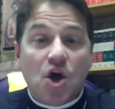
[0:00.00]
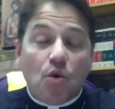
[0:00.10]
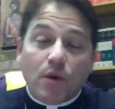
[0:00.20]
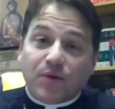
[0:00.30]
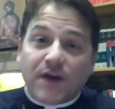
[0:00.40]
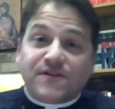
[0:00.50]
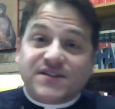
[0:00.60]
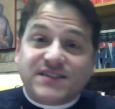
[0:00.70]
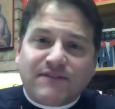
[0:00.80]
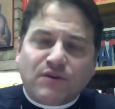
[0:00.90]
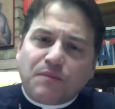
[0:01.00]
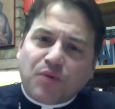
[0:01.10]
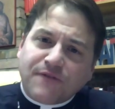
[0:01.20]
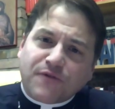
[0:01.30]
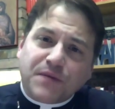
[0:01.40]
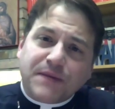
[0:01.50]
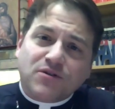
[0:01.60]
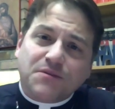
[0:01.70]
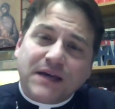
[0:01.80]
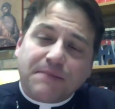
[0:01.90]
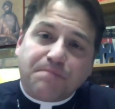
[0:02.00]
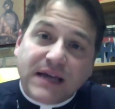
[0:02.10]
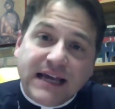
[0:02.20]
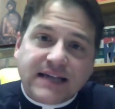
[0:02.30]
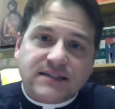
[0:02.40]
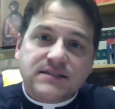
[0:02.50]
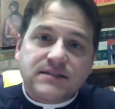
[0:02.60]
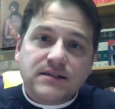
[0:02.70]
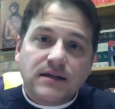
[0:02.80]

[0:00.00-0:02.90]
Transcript: We pray for safety. We pray for people to be at peace.